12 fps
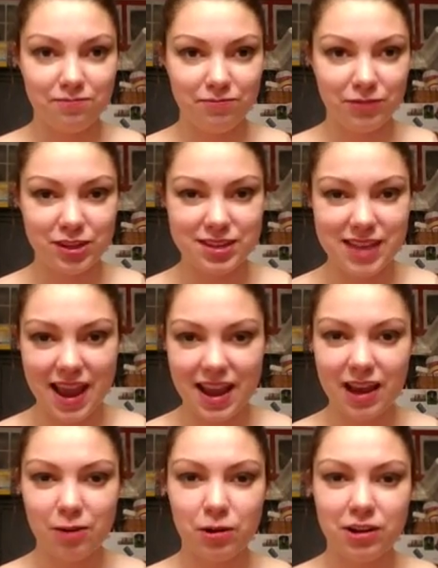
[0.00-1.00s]

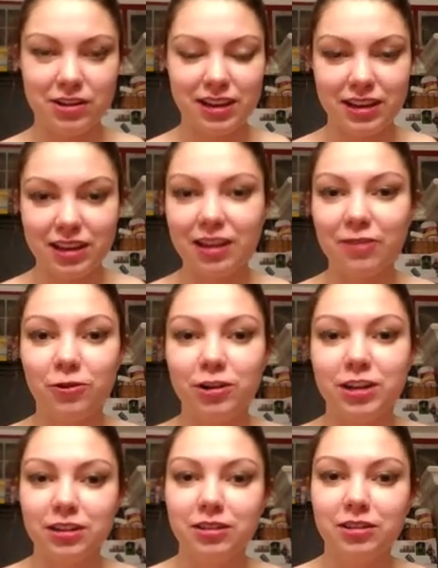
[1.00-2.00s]
stand where you can get like
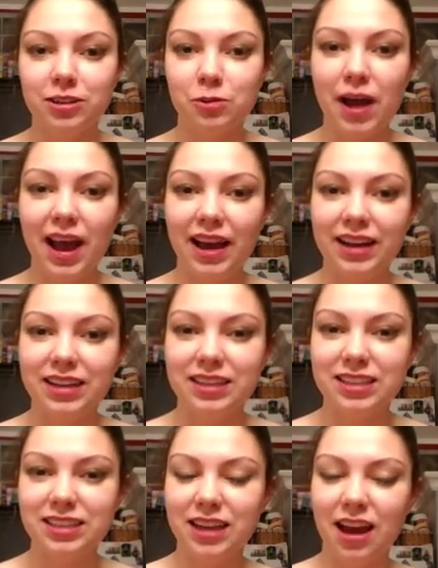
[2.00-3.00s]
free swag
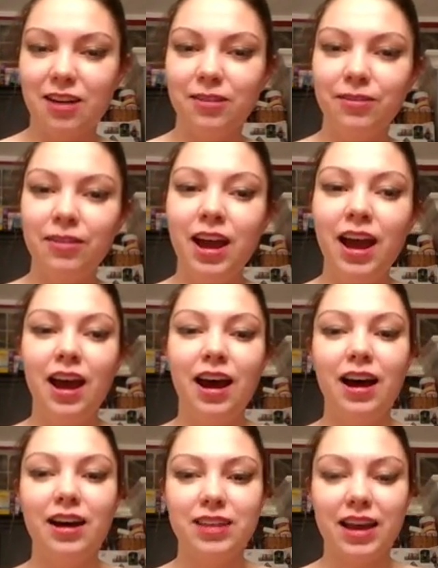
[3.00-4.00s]
and stuff.
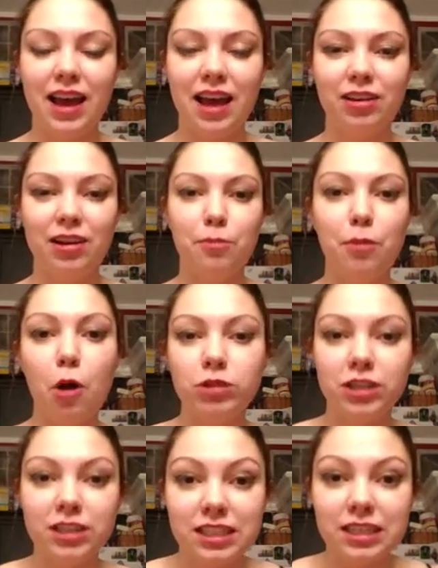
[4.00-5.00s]
They had like a
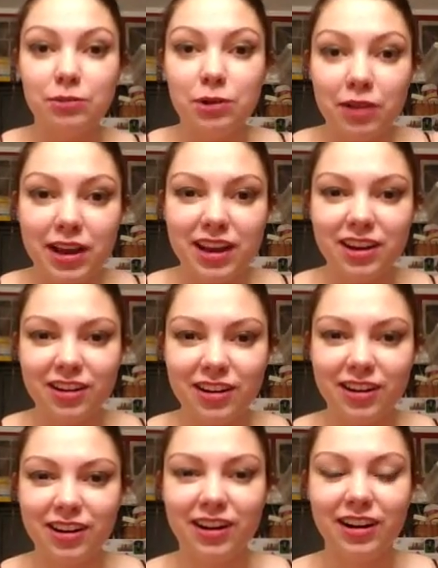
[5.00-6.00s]
motion
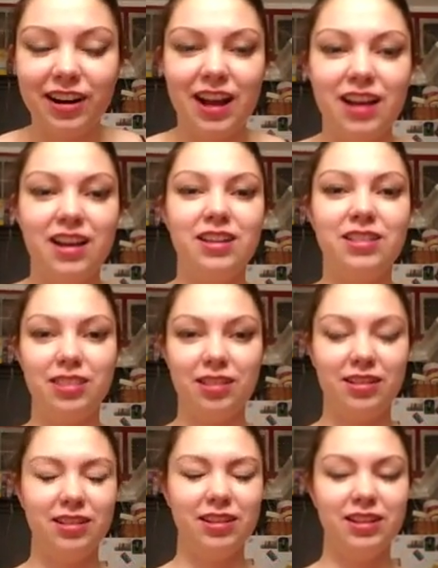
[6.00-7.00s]
simulator, and
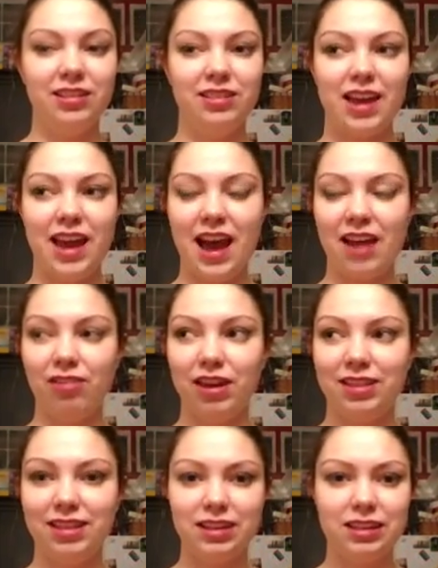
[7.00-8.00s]
they had
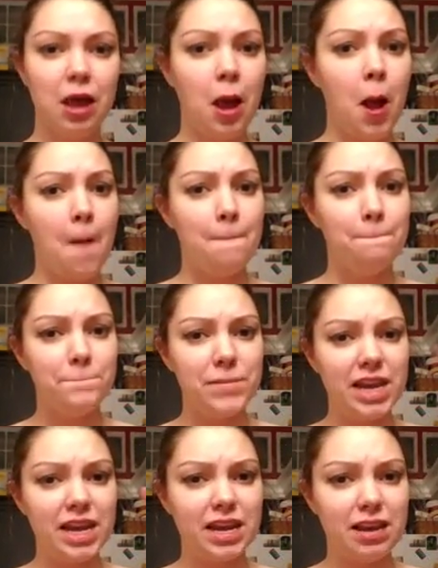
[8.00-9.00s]
like this
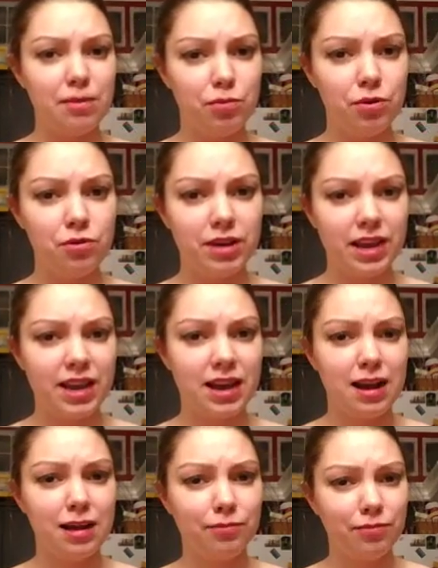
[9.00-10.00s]
mini boot
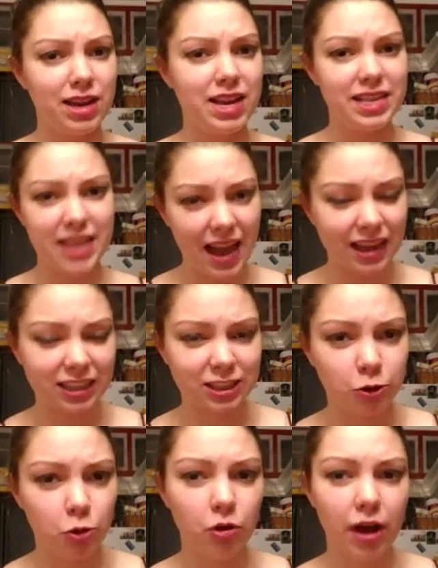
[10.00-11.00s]
camp, mini tech
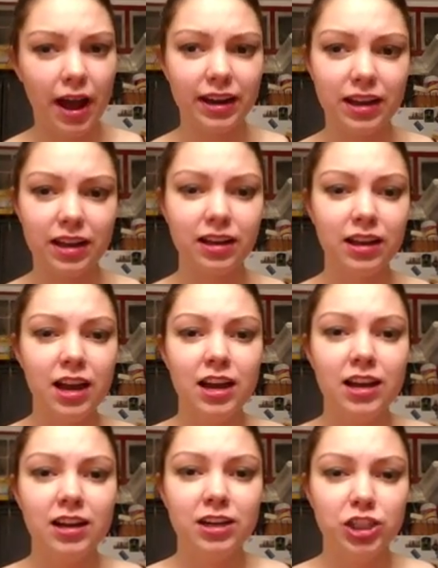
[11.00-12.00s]
school kind of
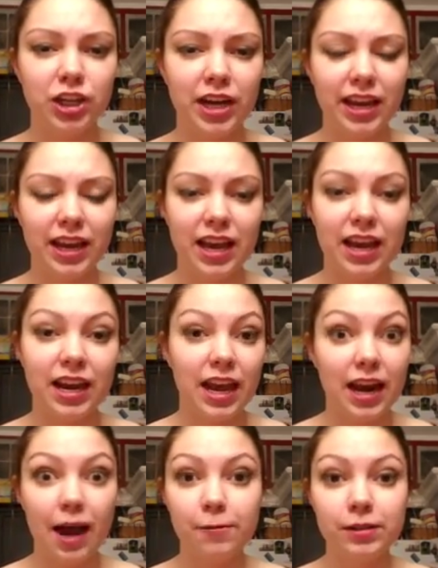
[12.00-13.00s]
shenanigan.
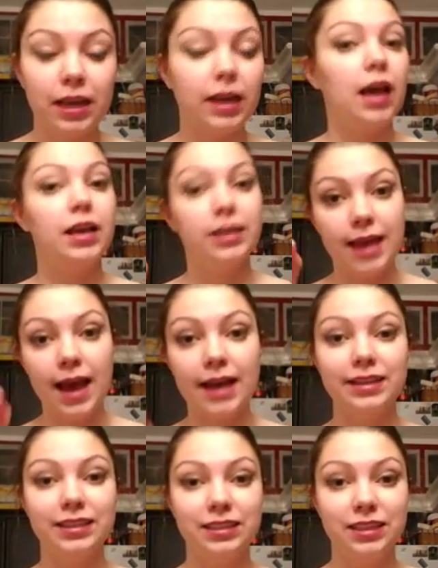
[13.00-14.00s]
And I was like,
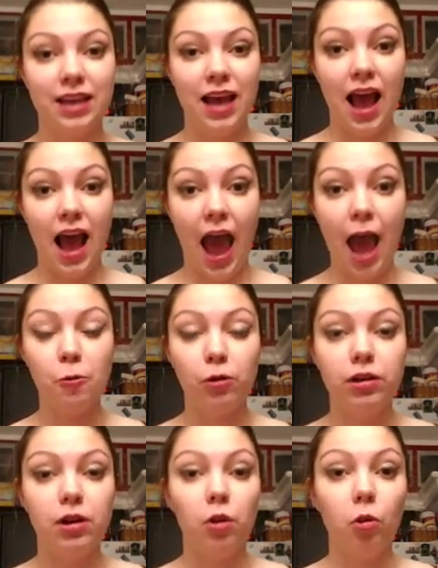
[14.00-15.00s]
yes, I
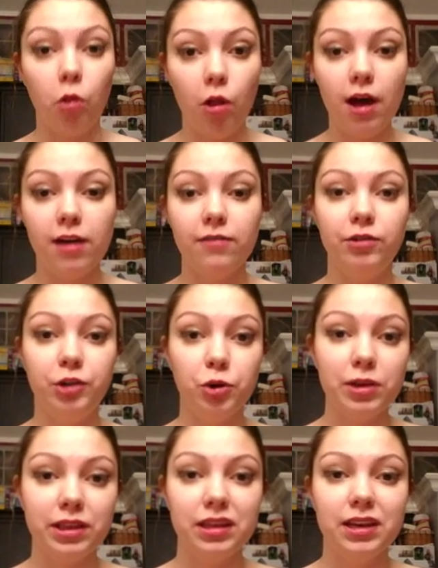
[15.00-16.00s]
would love
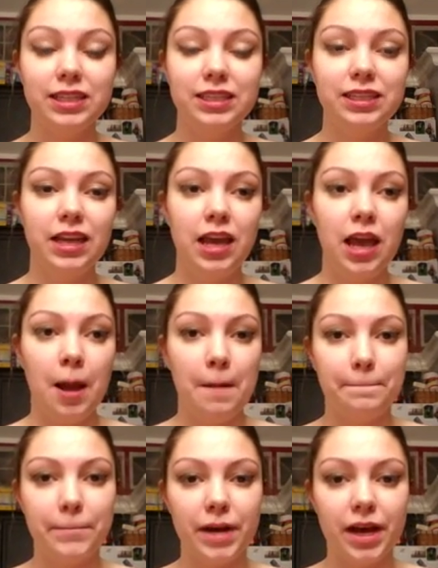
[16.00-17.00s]
doing this.
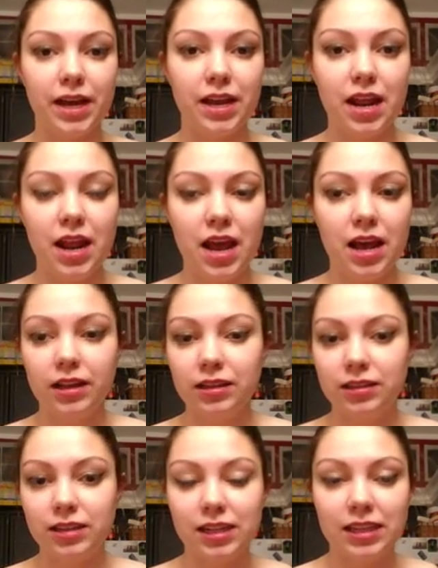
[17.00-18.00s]
But
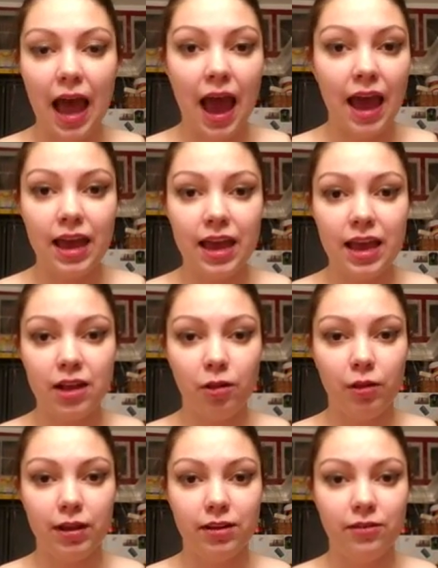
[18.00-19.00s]
since I
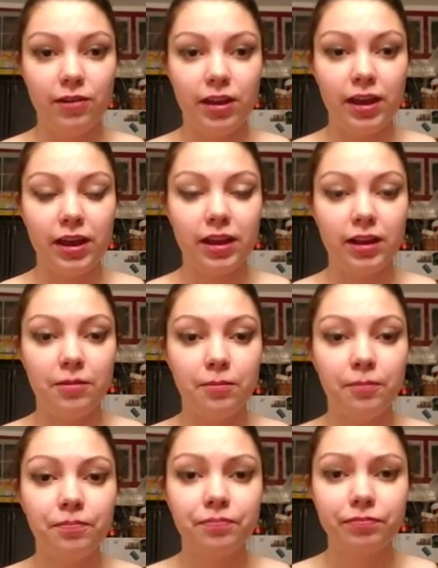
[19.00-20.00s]
live
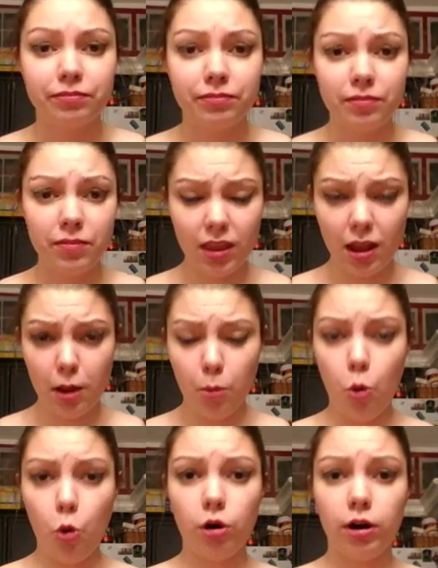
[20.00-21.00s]
in a
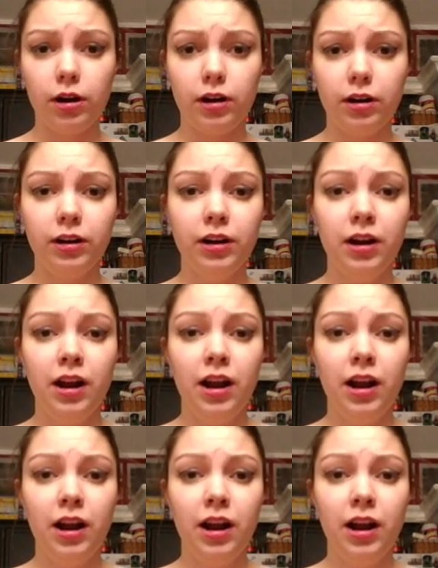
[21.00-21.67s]
more,